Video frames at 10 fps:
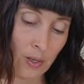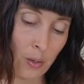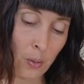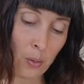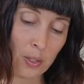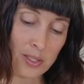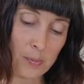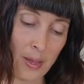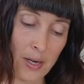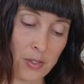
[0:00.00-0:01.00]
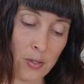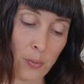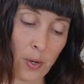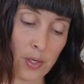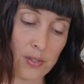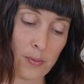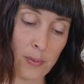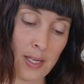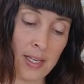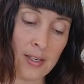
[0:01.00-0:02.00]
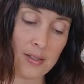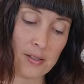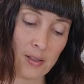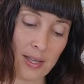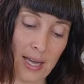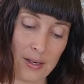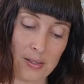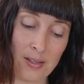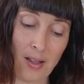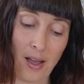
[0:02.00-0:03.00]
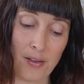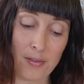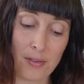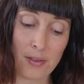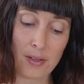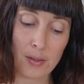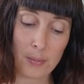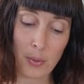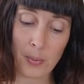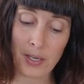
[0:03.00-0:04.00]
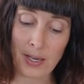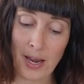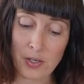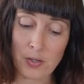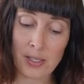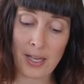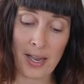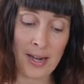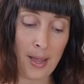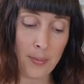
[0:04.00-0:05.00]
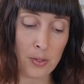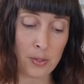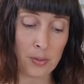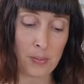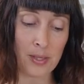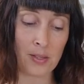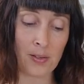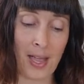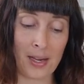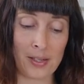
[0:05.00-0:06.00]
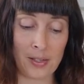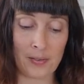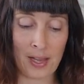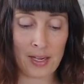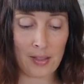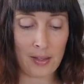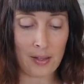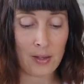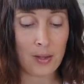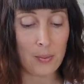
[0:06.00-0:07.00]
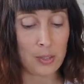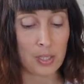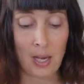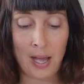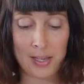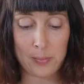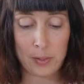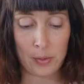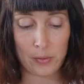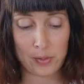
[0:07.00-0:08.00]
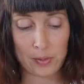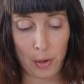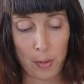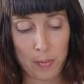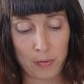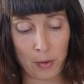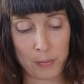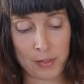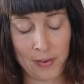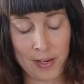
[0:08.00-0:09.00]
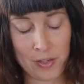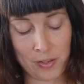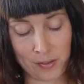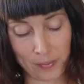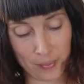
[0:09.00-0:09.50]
All expansion works from the inner to the outer life, but we are naturally unable to admit the reality of anything which lies beyond the scope of observation.